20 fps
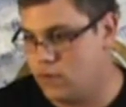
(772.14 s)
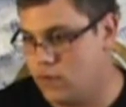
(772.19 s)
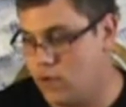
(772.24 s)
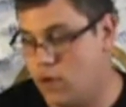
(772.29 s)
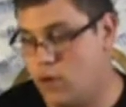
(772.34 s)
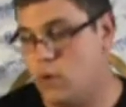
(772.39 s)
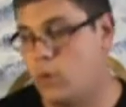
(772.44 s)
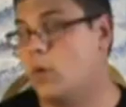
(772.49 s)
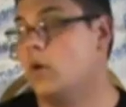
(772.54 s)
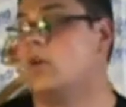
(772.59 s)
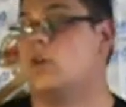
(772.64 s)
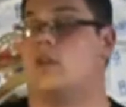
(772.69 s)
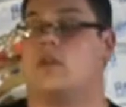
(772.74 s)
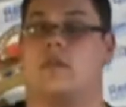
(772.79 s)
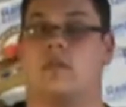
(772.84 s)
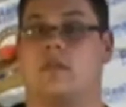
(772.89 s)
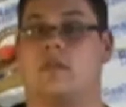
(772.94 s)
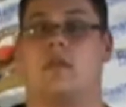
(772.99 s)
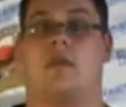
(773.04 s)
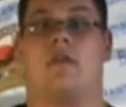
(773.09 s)
Oh,
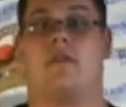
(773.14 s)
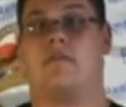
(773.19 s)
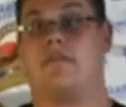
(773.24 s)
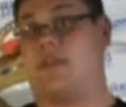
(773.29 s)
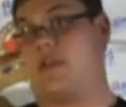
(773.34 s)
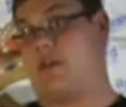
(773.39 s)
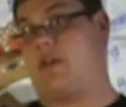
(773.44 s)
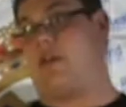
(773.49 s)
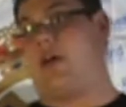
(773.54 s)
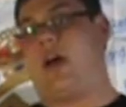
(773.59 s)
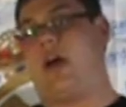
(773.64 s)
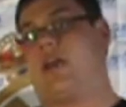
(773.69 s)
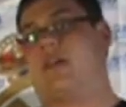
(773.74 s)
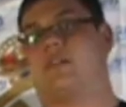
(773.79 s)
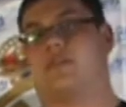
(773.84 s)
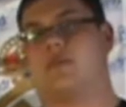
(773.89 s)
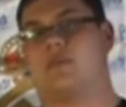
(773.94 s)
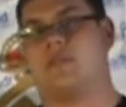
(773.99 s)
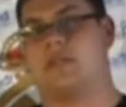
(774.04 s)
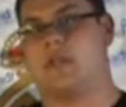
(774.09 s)
Vanilla
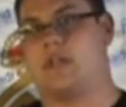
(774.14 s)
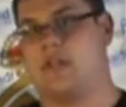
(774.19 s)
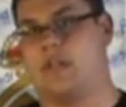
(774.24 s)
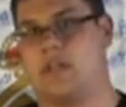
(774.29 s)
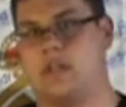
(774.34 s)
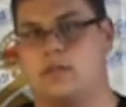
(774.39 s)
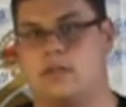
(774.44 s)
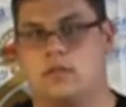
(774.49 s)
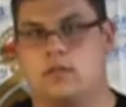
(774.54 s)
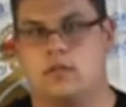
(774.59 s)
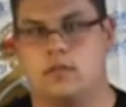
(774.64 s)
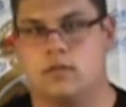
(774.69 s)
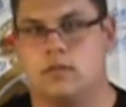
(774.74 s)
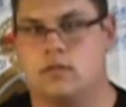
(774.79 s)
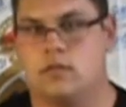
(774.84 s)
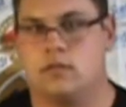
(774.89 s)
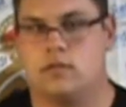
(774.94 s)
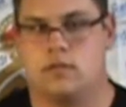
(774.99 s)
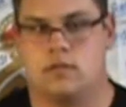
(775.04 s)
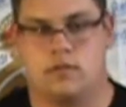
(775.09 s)
Ice was in it,
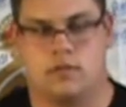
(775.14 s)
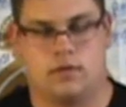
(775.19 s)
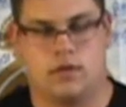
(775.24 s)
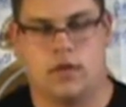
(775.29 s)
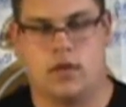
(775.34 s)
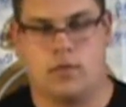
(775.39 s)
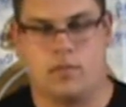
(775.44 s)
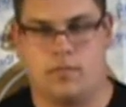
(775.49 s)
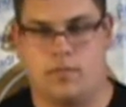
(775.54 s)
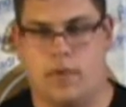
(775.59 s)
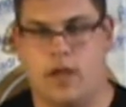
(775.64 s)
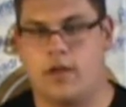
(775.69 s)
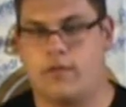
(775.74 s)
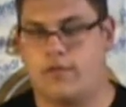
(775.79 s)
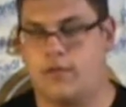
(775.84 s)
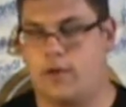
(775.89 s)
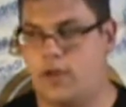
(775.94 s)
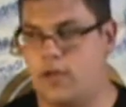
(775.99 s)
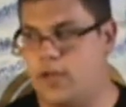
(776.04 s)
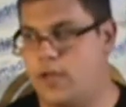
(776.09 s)
so they could make
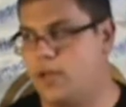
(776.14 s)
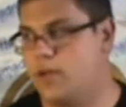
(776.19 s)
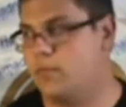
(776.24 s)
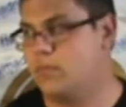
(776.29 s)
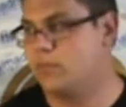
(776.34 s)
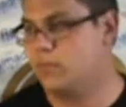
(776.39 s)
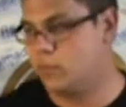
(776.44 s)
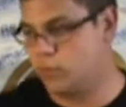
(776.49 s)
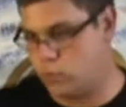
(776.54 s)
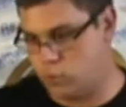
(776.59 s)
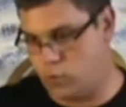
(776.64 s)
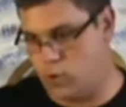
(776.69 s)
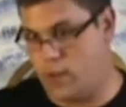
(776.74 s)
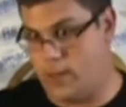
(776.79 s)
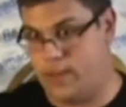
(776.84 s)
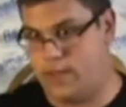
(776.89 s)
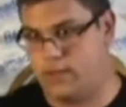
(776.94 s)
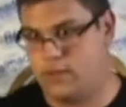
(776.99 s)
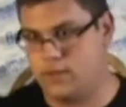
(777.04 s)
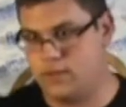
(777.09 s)
fun of him
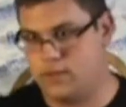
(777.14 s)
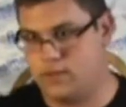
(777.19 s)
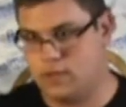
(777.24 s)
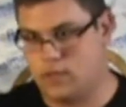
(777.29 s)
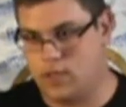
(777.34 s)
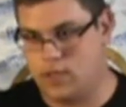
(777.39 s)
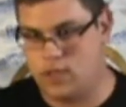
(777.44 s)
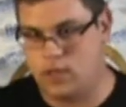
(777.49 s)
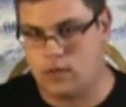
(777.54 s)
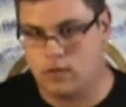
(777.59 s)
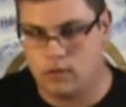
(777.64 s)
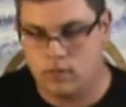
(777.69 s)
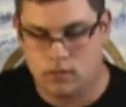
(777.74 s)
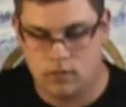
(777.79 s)
relentlessly.